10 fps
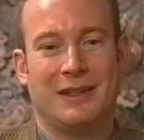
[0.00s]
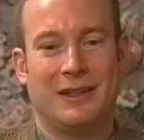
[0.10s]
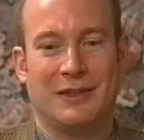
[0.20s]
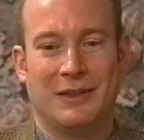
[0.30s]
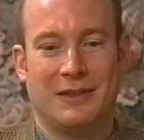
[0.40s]
And
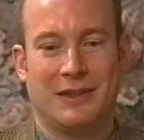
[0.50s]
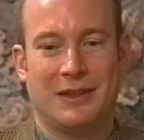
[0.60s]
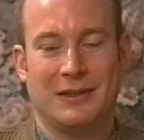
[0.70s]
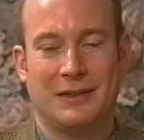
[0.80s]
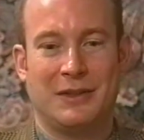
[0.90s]
then there's,
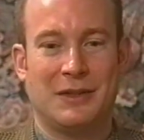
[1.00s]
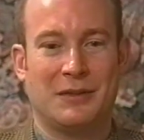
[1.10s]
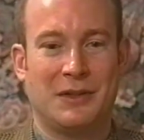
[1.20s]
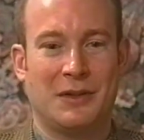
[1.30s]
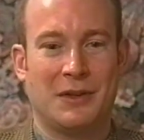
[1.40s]
uh, you hear
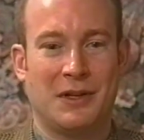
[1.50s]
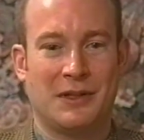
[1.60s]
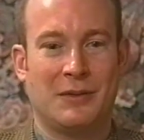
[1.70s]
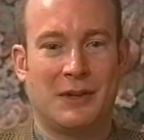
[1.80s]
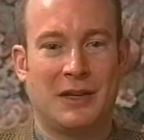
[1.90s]

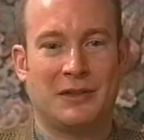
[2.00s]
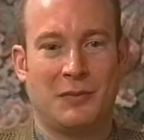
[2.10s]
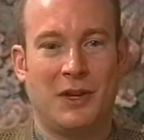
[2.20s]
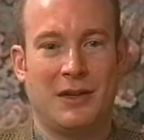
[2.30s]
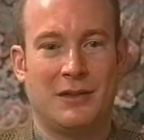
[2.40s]
recordings that were
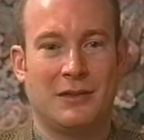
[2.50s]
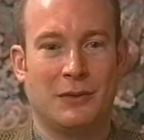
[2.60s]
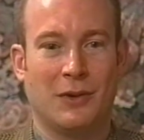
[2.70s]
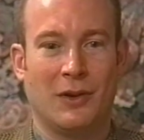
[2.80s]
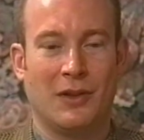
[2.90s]
actually made in
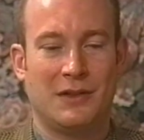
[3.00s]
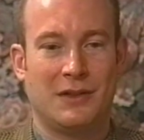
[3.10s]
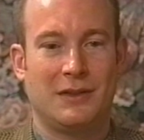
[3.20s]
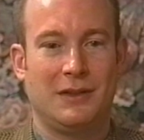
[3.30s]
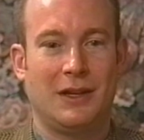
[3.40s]
New Orleans and,